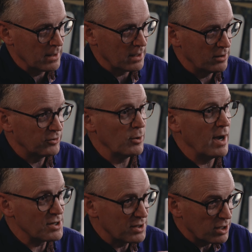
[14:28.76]
And so
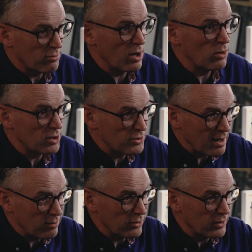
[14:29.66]
actually the roller
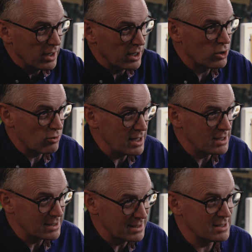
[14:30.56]
travels a
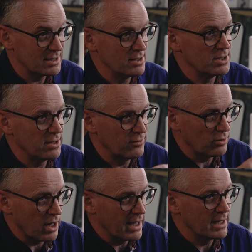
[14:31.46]
greater distance, if you
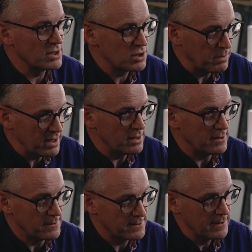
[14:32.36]
like. It
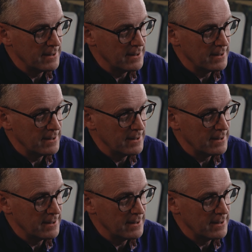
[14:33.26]
spins.